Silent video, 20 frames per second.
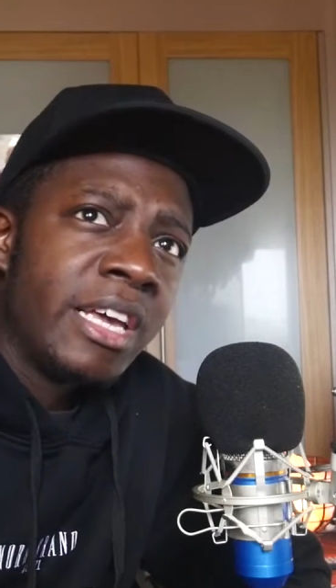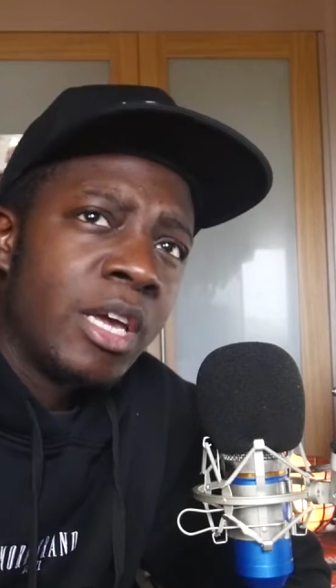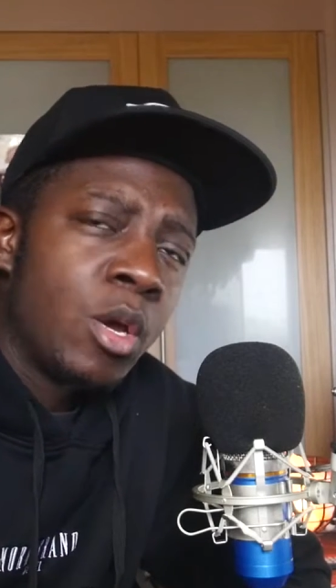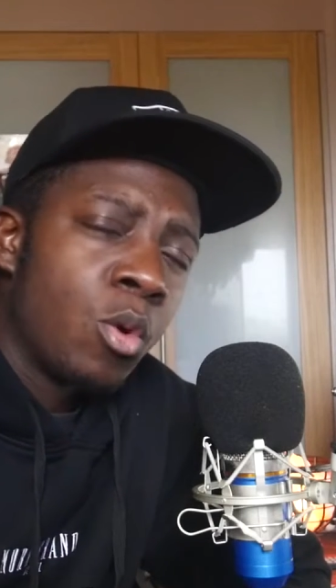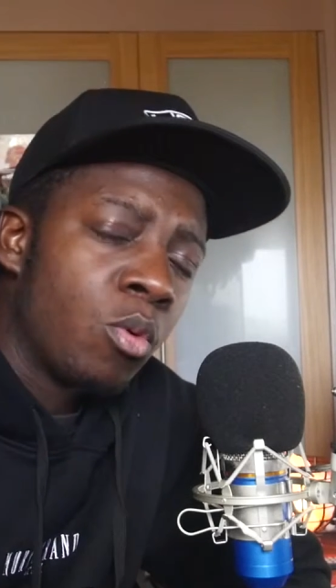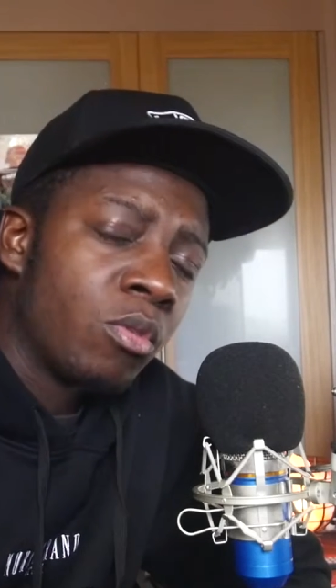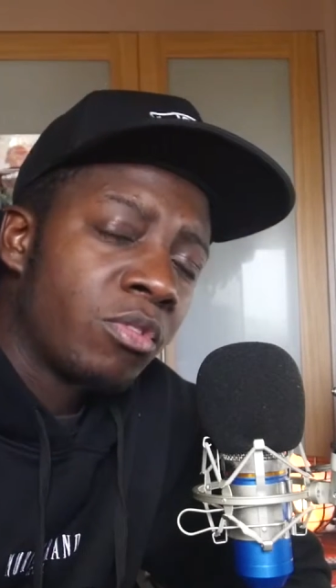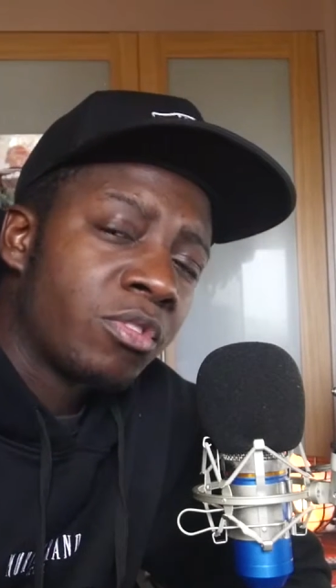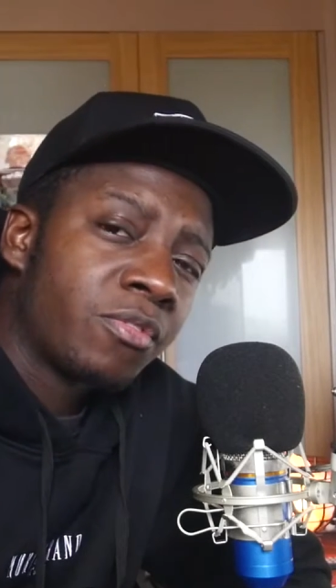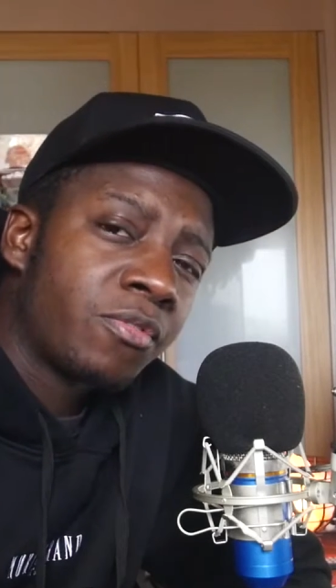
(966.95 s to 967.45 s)
It
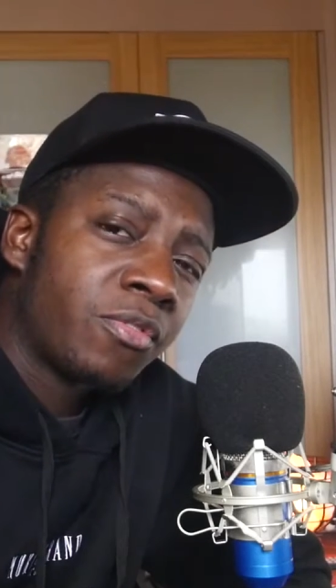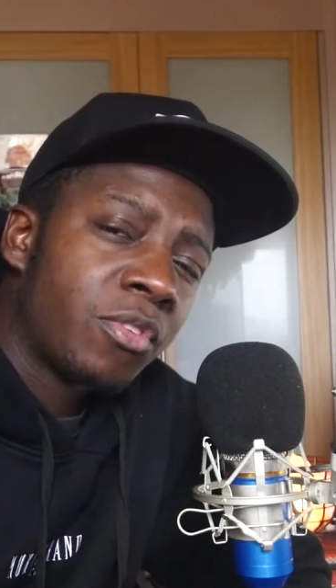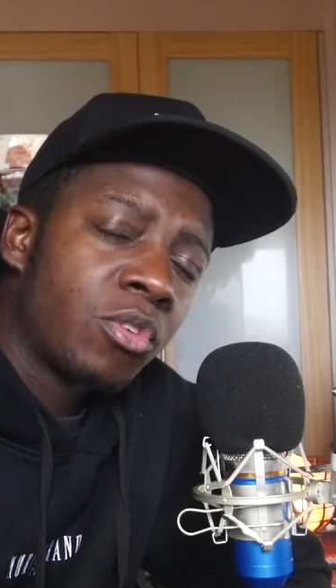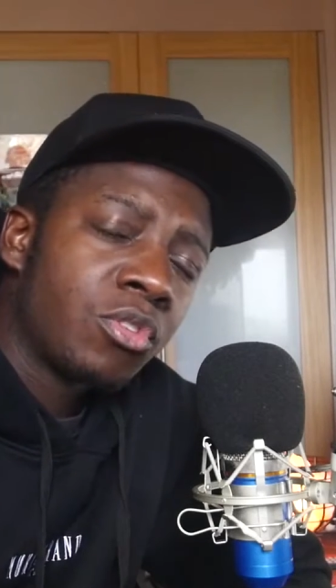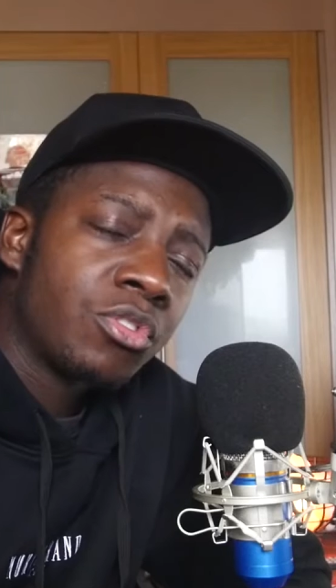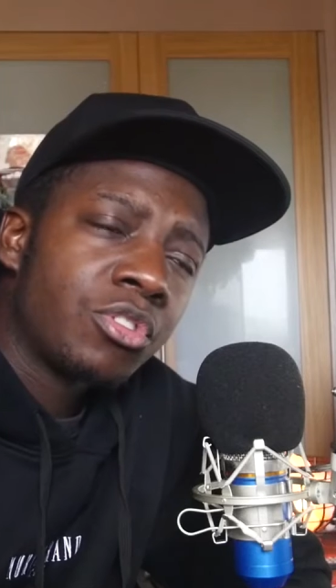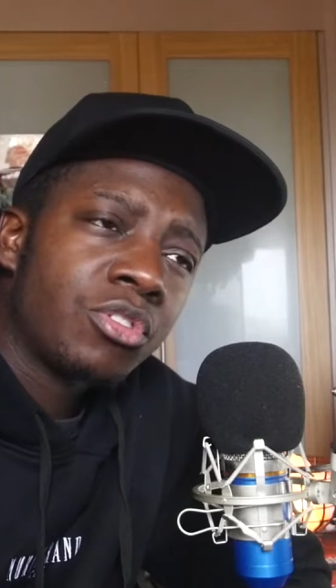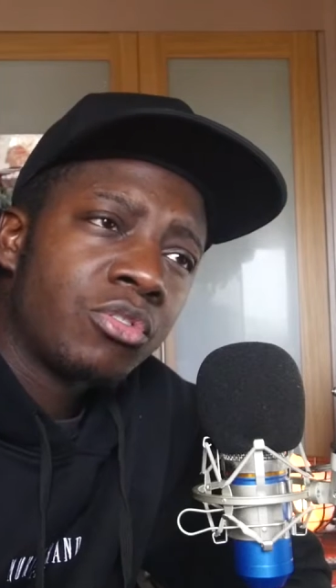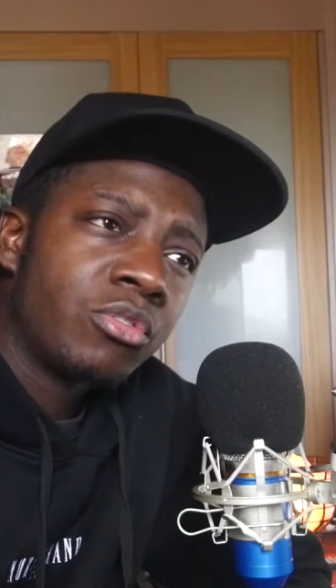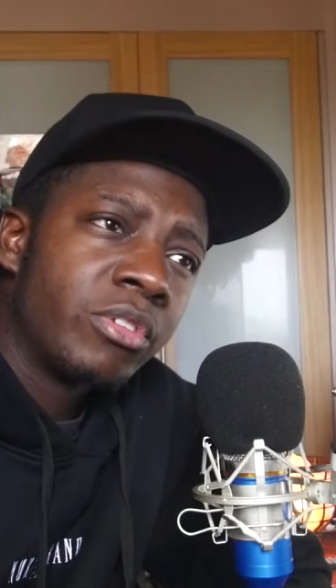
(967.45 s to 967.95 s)
was
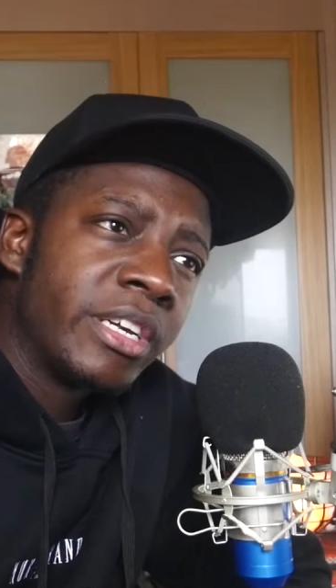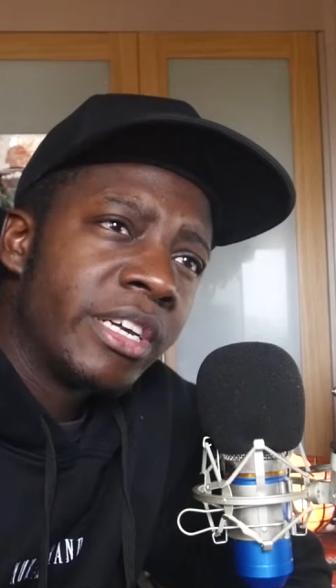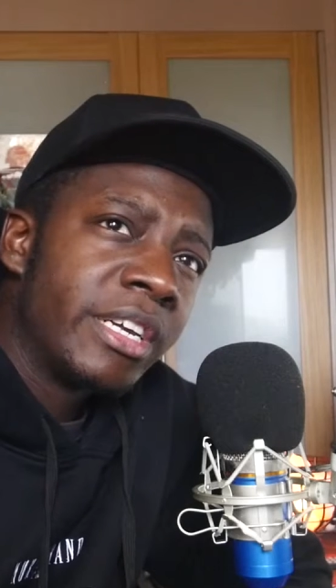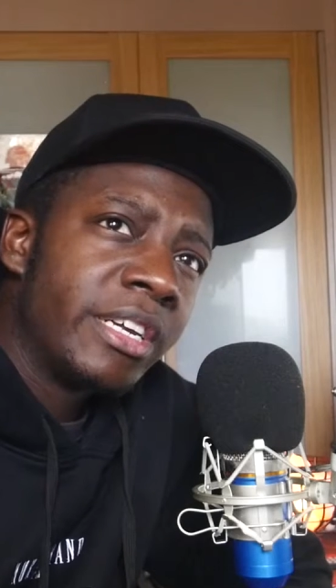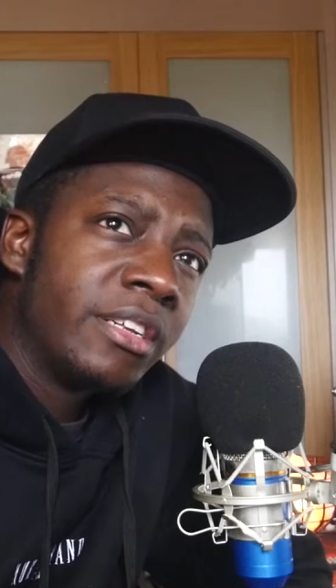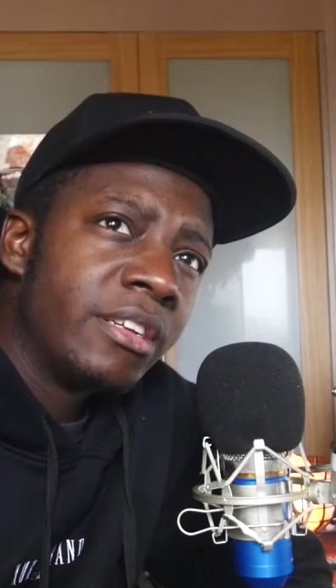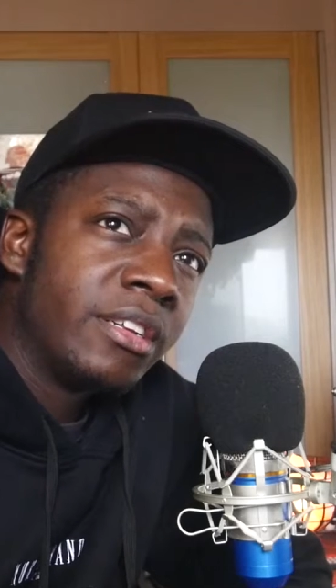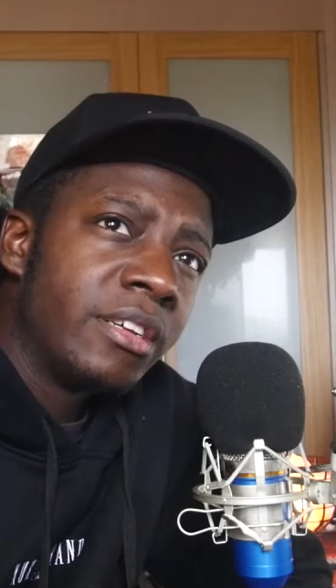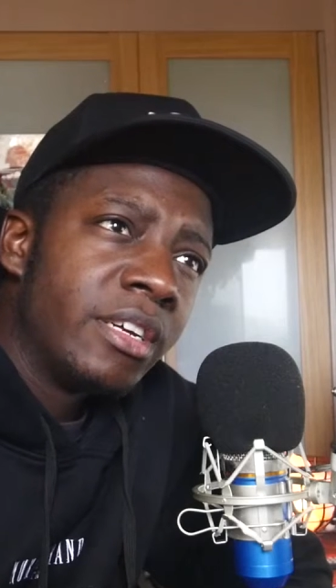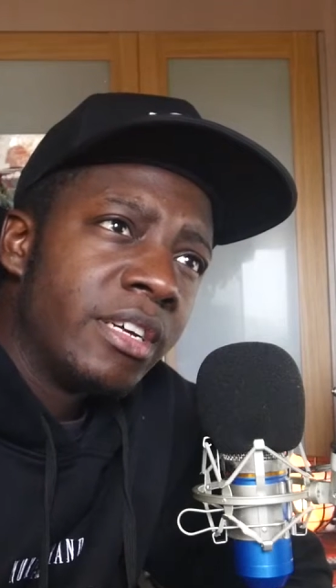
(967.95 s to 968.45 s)

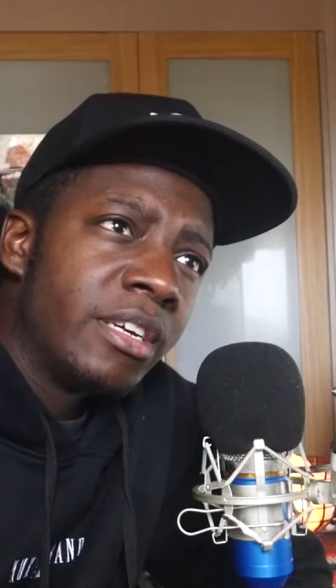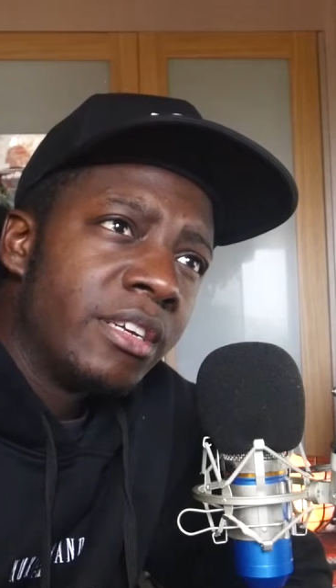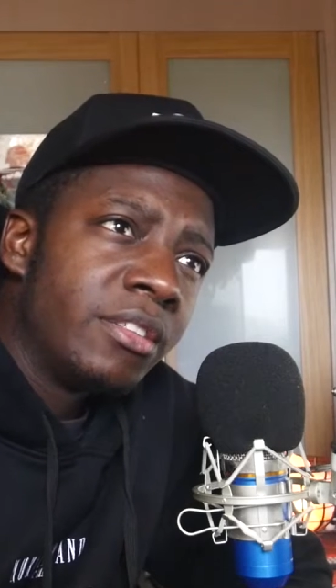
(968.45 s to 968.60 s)
fluctuating